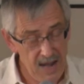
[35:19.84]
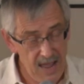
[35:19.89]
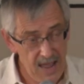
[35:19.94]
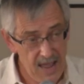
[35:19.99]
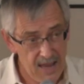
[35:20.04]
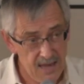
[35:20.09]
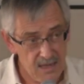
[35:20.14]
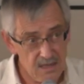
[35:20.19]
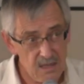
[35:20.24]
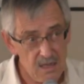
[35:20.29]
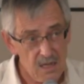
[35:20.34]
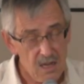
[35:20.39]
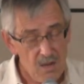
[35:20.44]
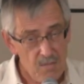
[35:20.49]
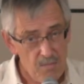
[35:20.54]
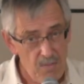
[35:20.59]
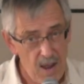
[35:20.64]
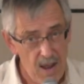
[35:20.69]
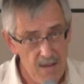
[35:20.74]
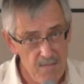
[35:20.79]
plan
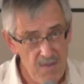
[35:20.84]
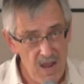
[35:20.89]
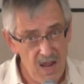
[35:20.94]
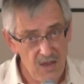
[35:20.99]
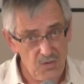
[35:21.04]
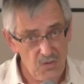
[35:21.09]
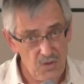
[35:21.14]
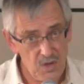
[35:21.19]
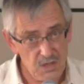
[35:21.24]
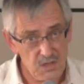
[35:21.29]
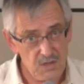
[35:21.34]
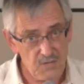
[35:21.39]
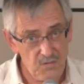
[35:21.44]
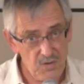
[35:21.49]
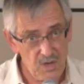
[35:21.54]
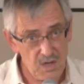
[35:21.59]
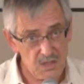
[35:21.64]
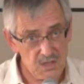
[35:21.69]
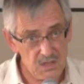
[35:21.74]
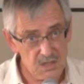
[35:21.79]
by May
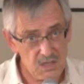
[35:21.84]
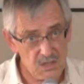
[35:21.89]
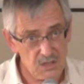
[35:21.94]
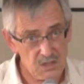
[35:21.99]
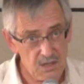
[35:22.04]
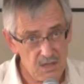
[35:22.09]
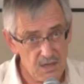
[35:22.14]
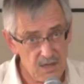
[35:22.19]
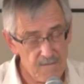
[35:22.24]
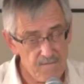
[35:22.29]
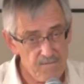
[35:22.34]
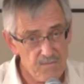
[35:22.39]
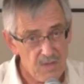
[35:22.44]
31st this year,